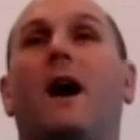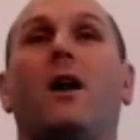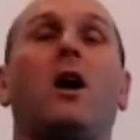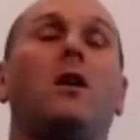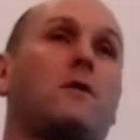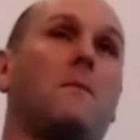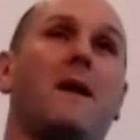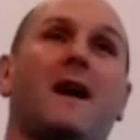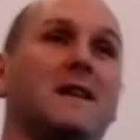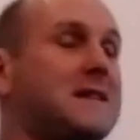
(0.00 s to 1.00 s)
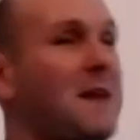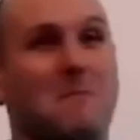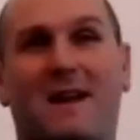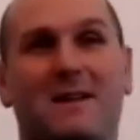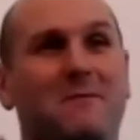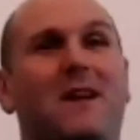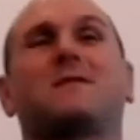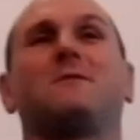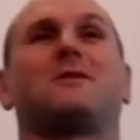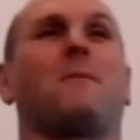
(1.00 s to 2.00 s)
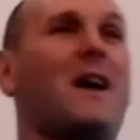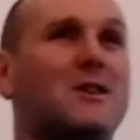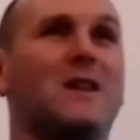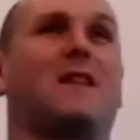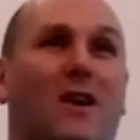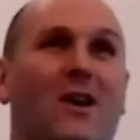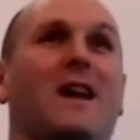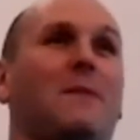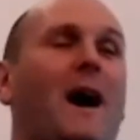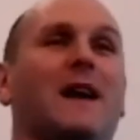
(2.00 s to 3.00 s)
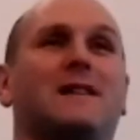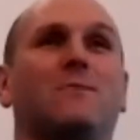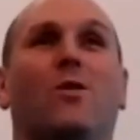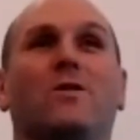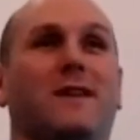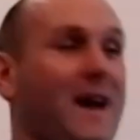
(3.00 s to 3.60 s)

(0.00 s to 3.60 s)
And I looked at Mick and I said, Mick, to be honest with you, I'm actually delighted I passed the 1.